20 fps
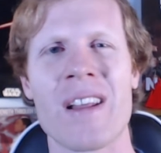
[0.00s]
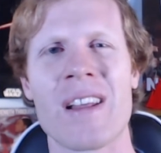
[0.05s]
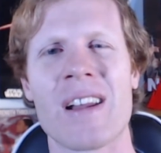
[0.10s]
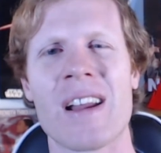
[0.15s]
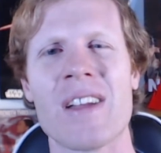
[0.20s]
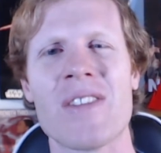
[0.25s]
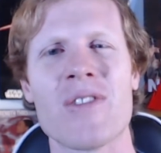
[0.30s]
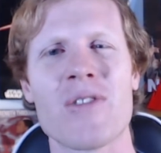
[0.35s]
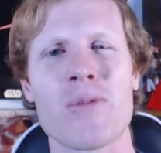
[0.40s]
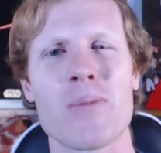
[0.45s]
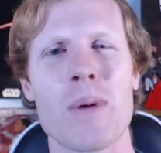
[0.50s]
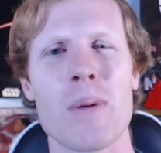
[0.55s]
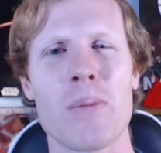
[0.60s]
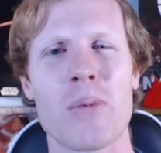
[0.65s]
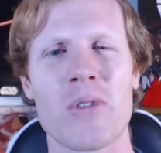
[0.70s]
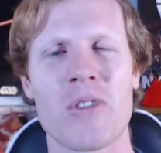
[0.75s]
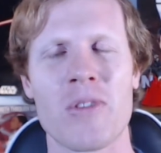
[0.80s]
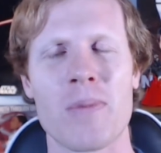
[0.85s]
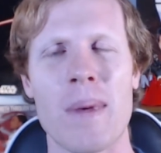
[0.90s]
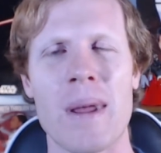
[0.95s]
and I just
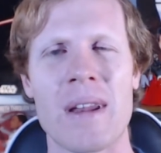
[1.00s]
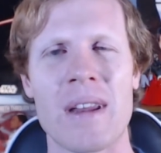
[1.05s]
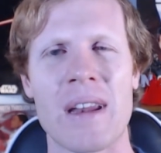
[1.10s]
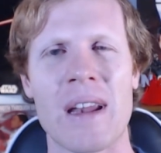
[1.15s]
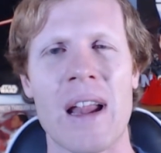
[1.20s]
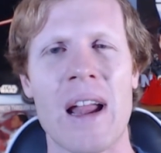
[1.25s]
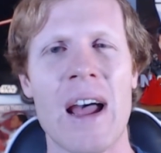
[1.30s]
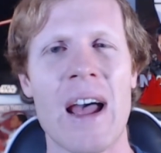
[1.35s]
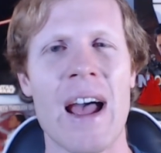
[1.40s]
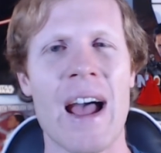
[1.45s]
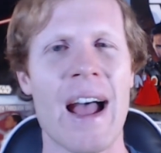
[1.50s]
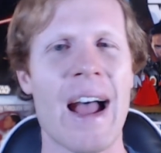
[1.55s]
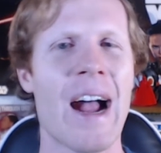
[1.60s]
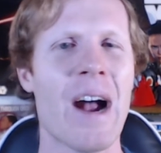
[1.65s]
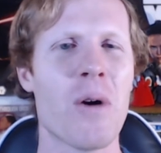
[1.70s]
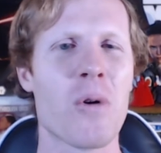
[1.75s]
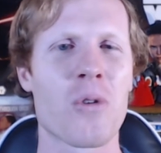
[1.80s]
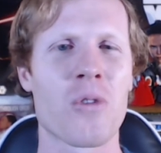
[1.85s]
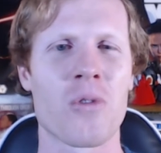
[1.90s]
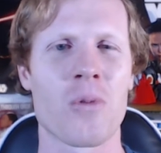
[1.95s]
remember spending
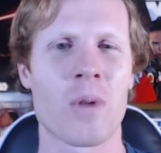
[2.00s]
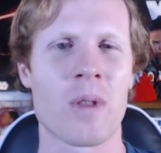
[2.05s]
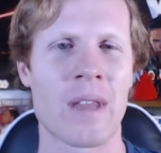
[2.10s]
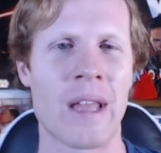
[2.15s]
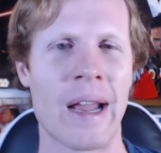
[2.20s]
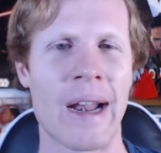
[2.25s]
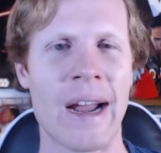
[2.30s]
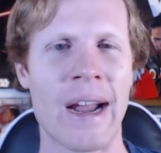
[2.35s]
hours with that.